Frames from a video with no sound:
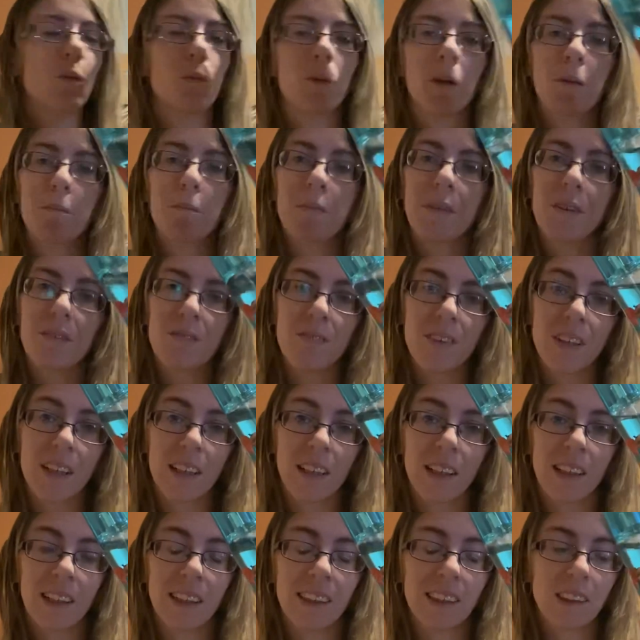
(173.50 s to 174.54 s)
Whipped
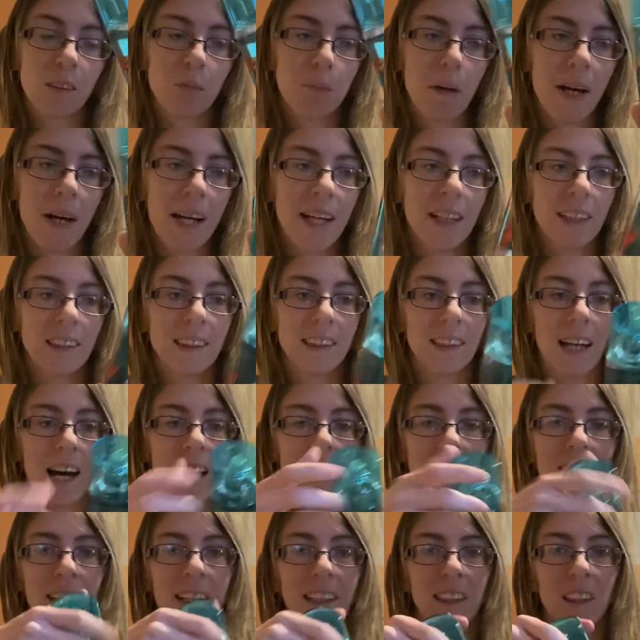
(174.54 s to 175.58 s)
Vanilla and Spice. I
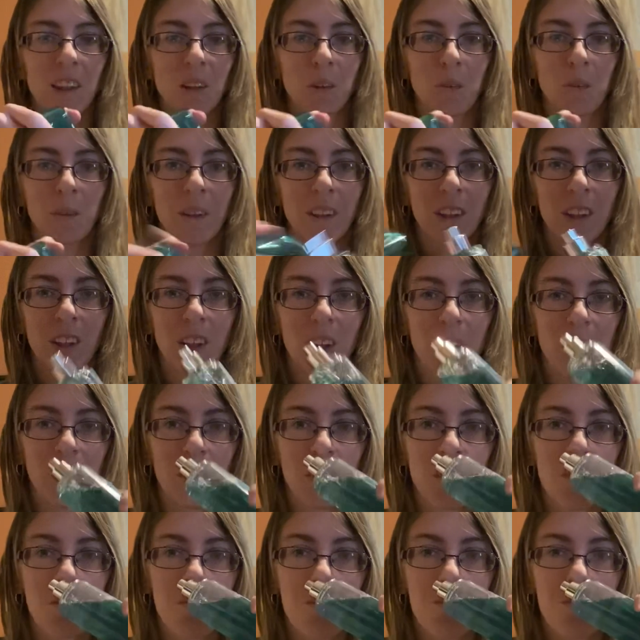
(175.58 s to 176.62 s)
like this one too.